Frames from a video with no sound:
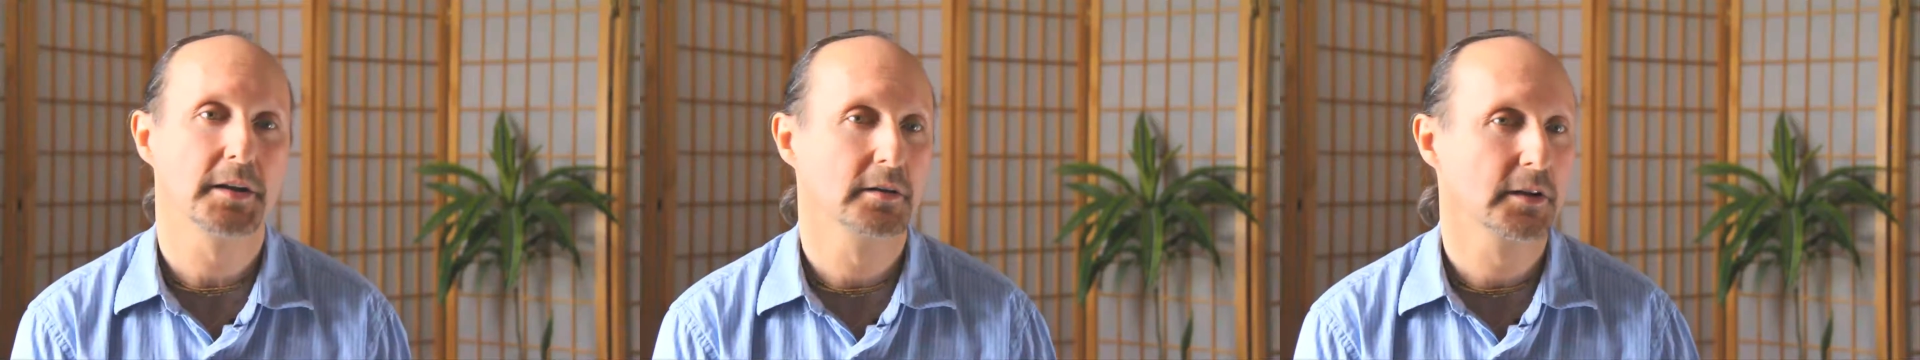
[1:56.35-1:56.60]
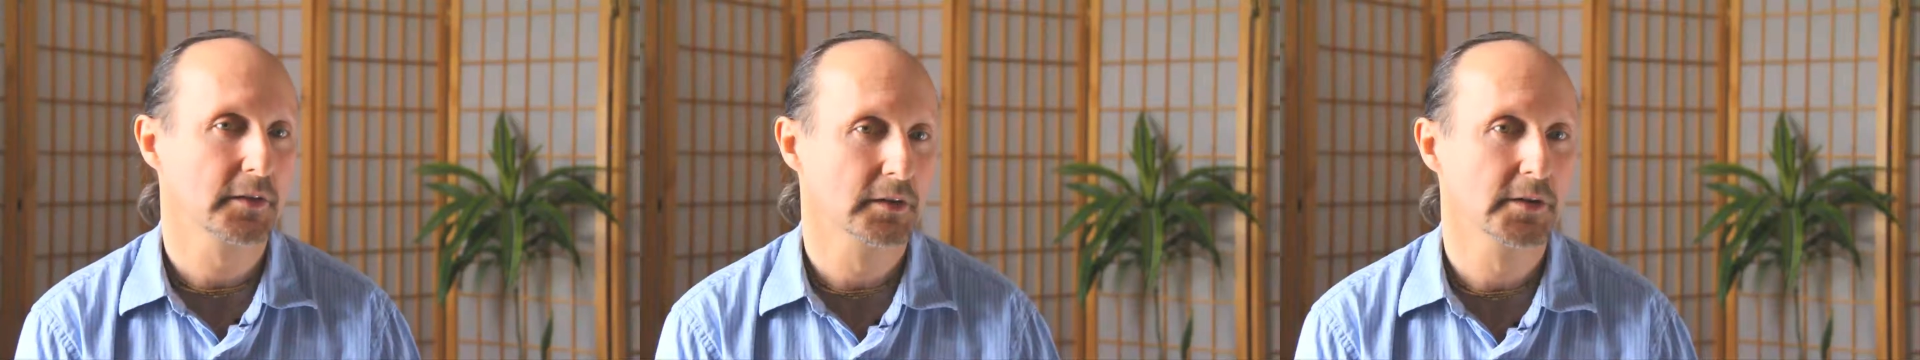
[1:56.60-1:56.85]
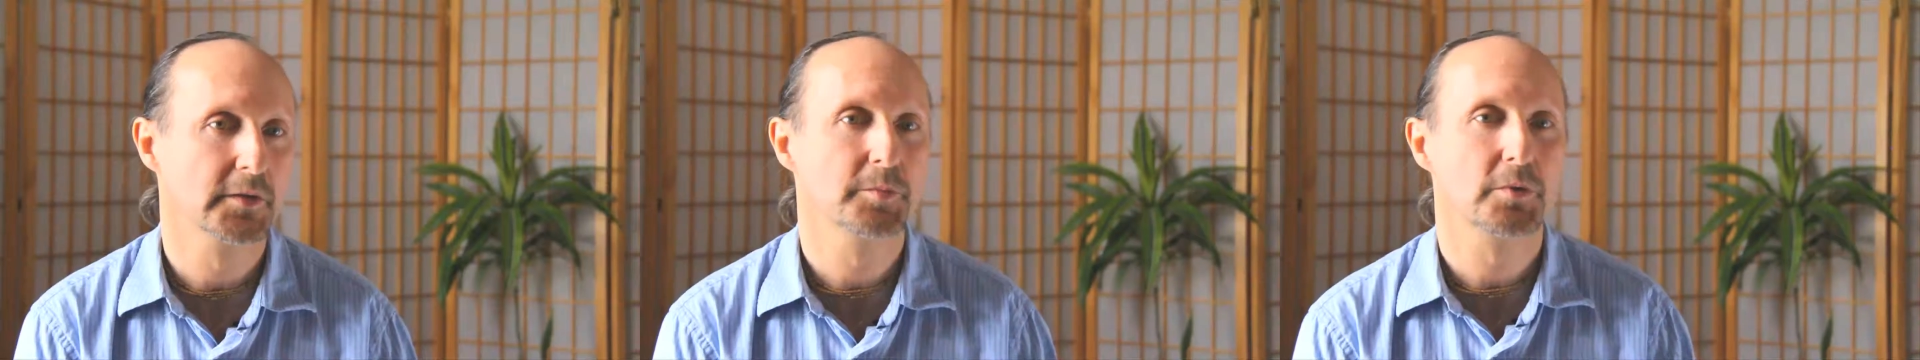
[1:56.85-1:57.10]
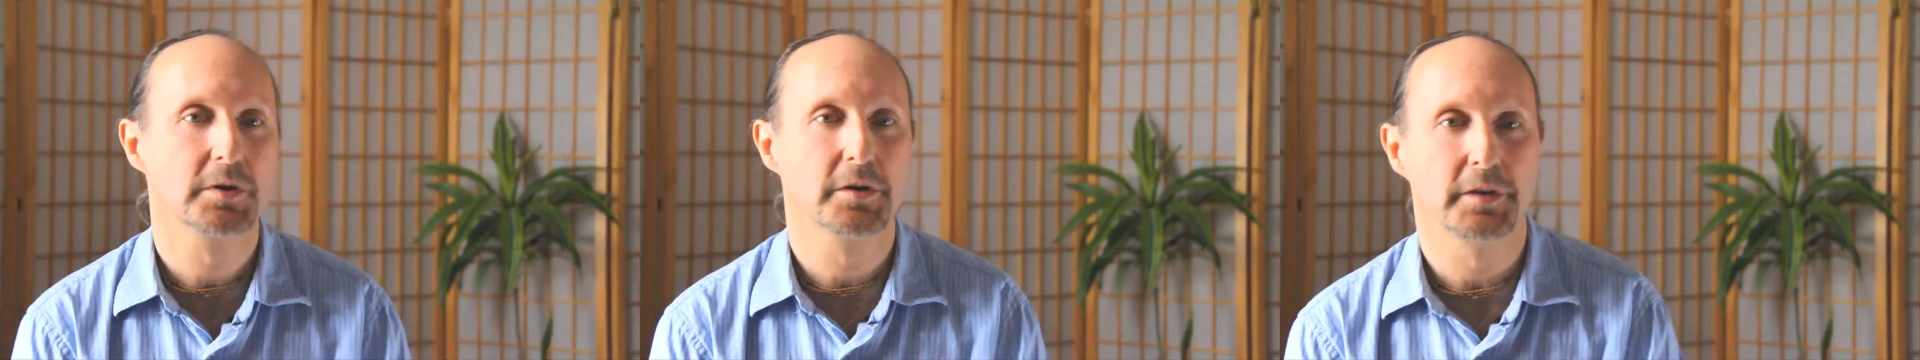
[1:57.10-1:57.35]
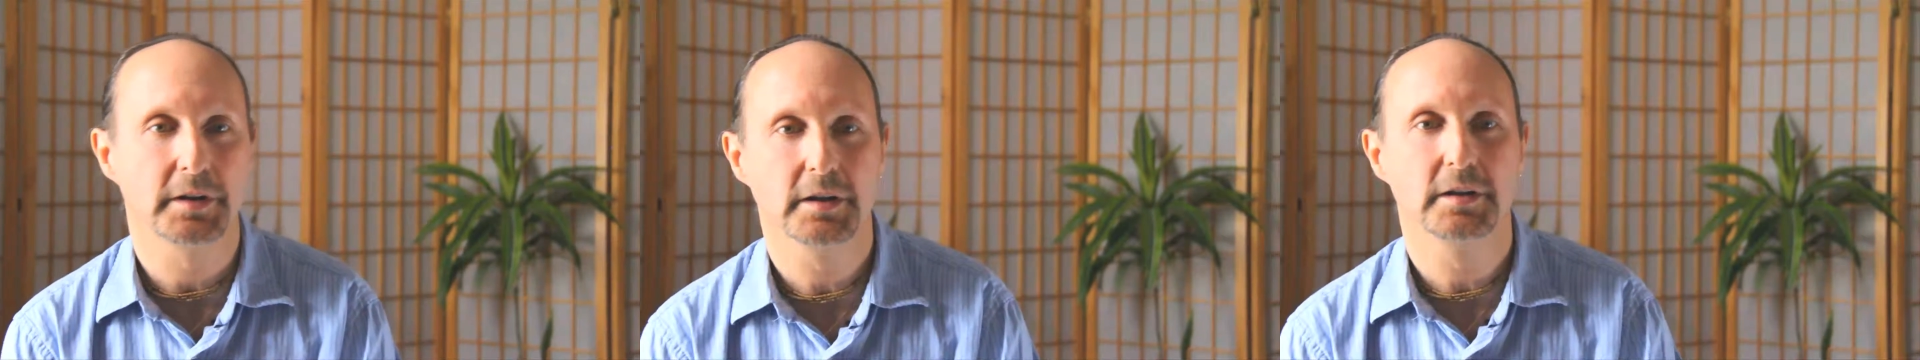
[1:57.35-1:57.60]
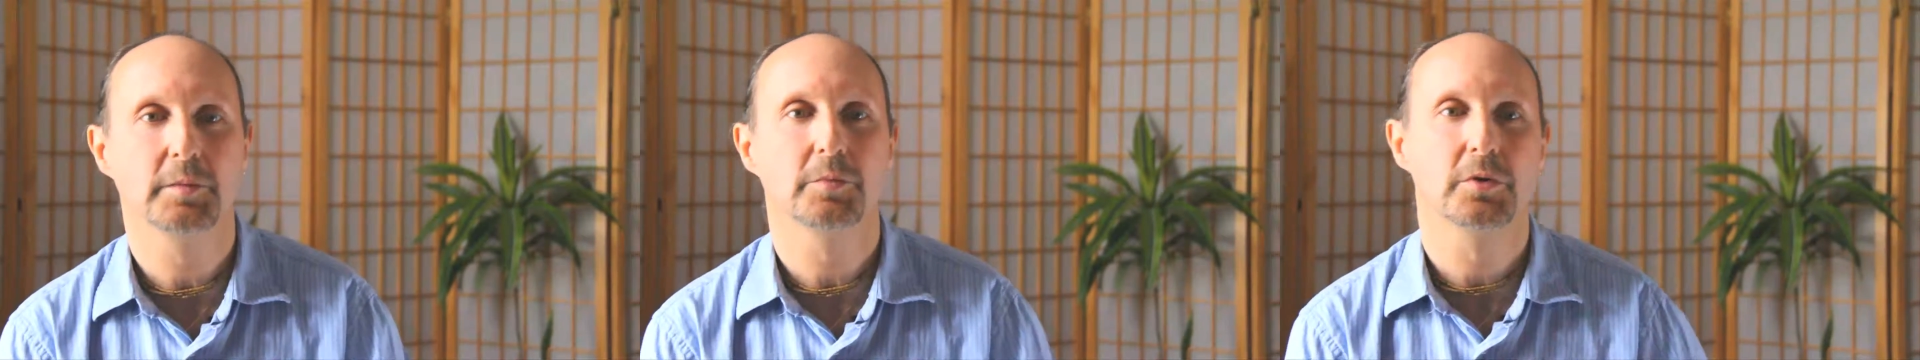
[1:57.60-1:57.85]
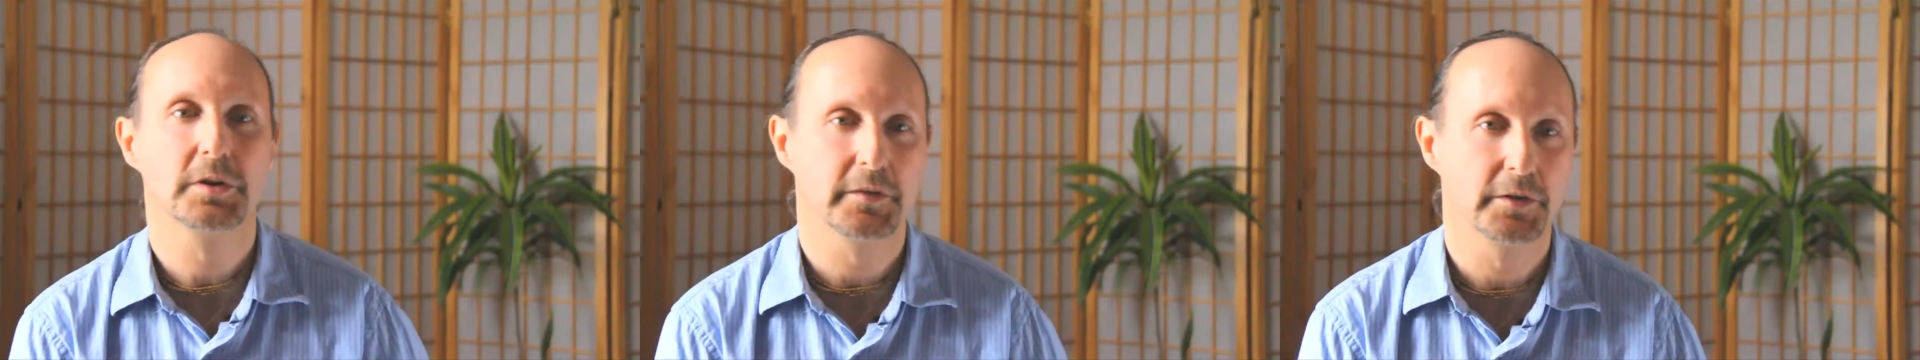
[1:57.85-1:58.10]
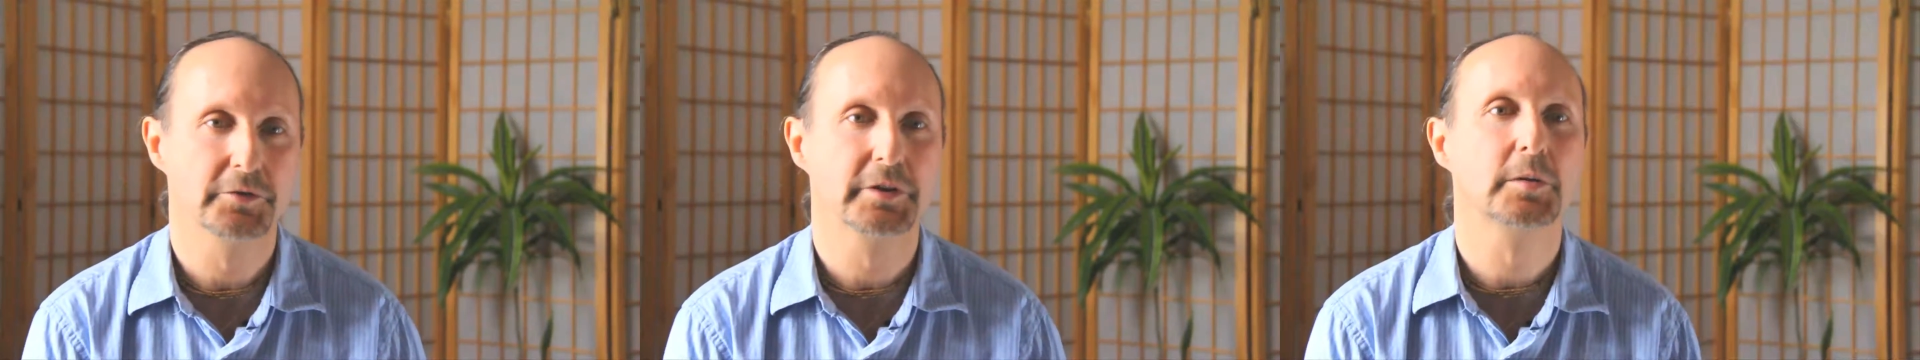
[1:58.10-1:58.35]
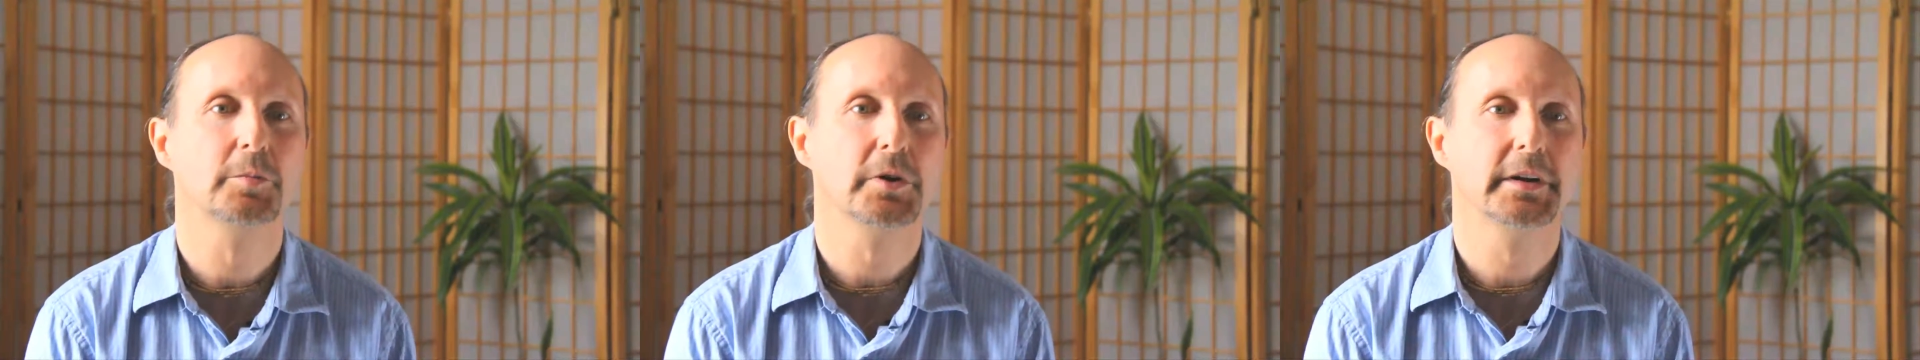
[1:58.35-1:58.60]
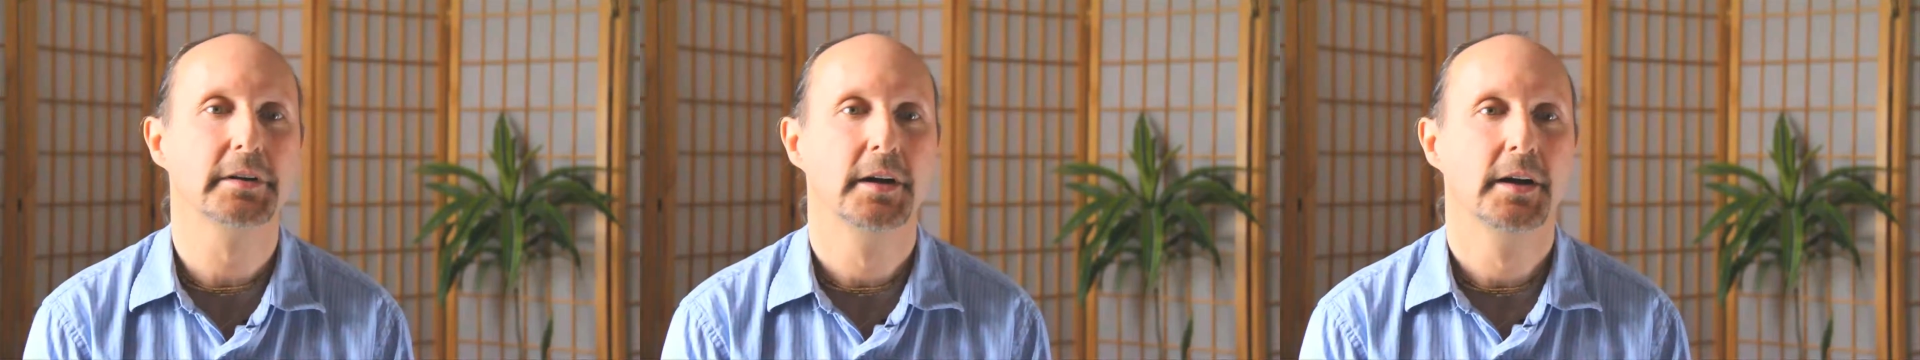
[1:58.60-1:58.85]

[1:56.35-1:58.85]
like the liver point or the kidney point or the adrenal point.